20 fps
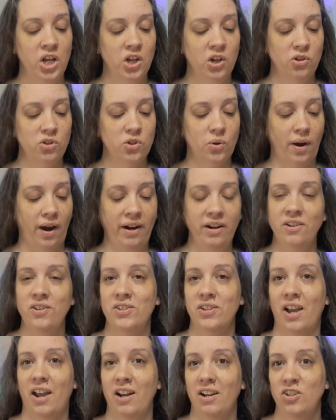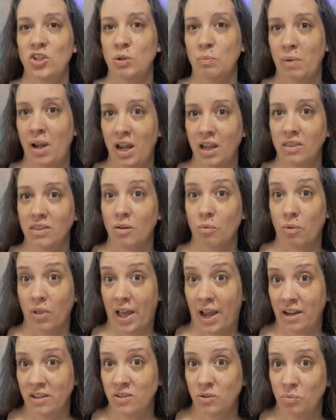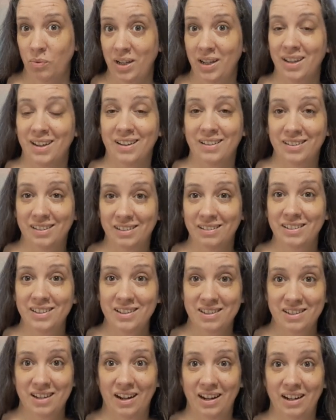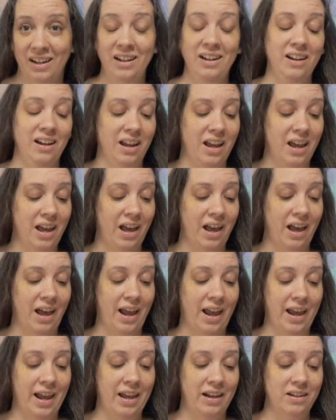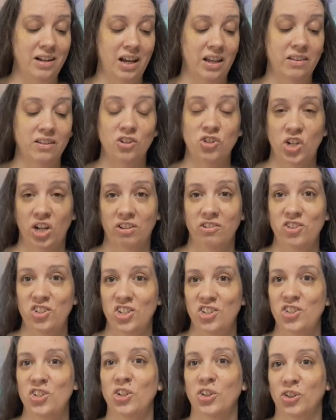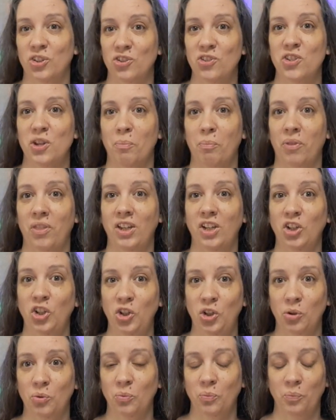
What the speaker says: So I decided to make the last week a little exciting, and the challenge is to learn something new.